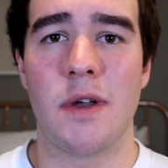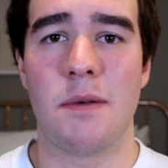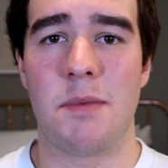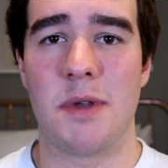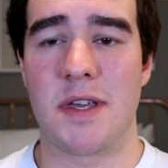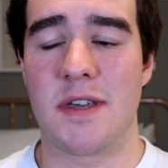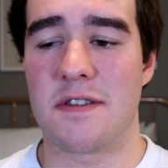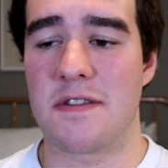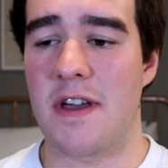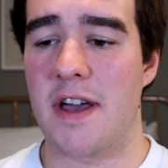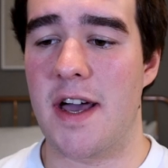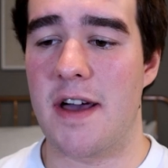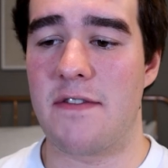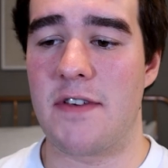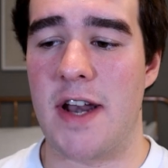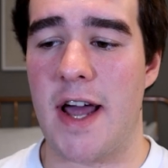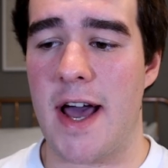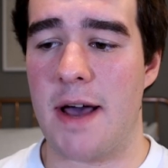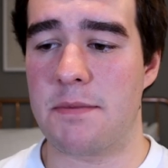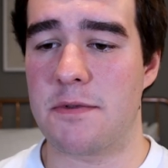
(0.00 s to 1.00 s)
because I have
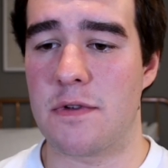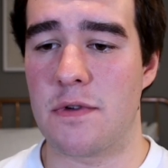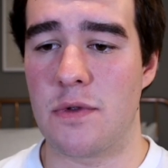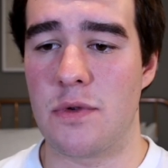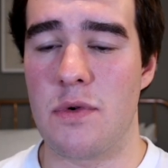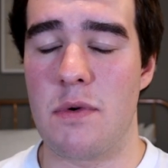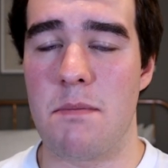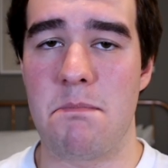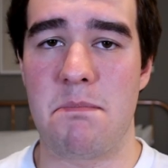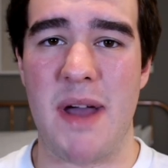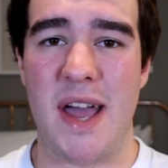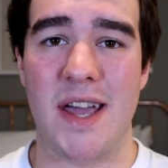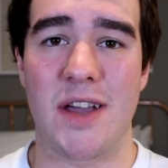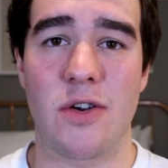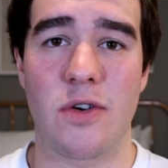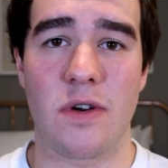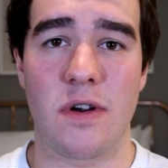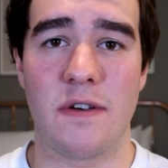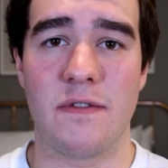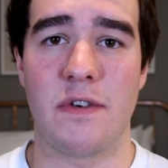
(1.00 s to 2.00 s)
an absolute
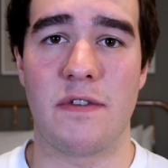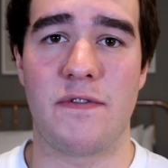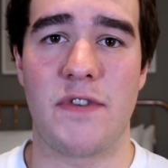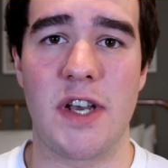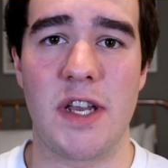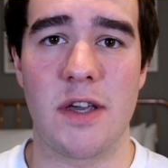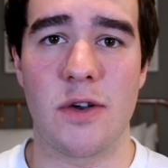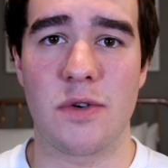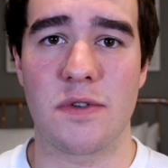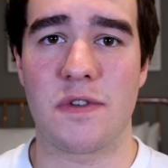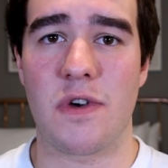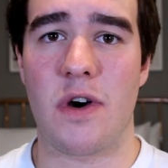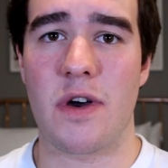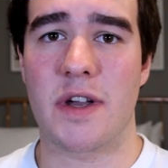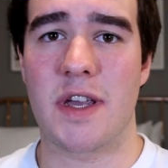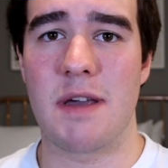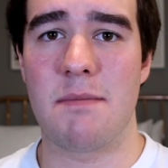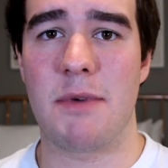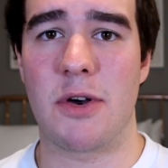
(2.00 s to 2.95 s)
banger of a video talking